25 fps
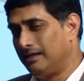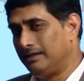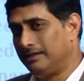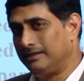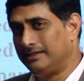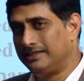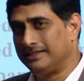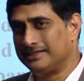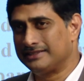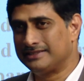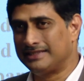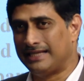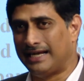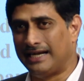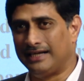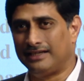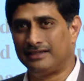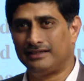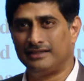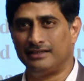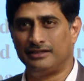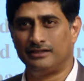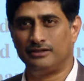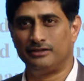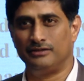It is
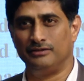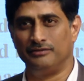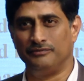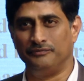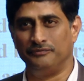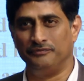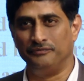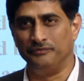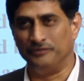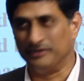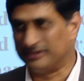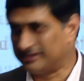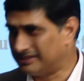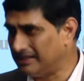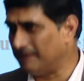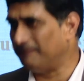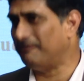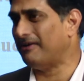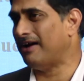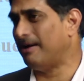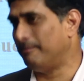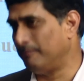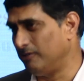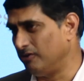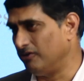not that with the
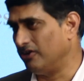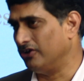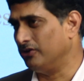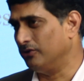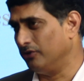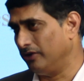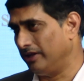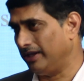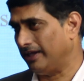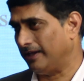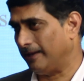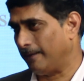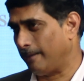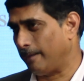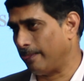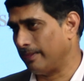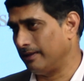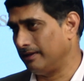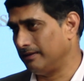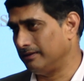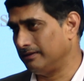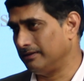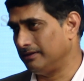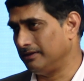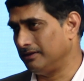family you are doing.
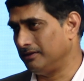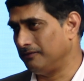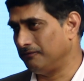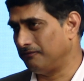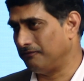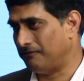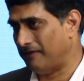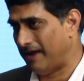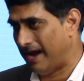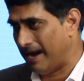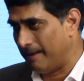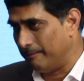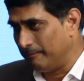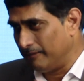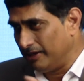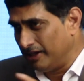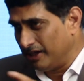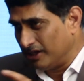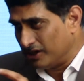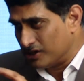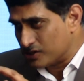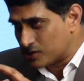Family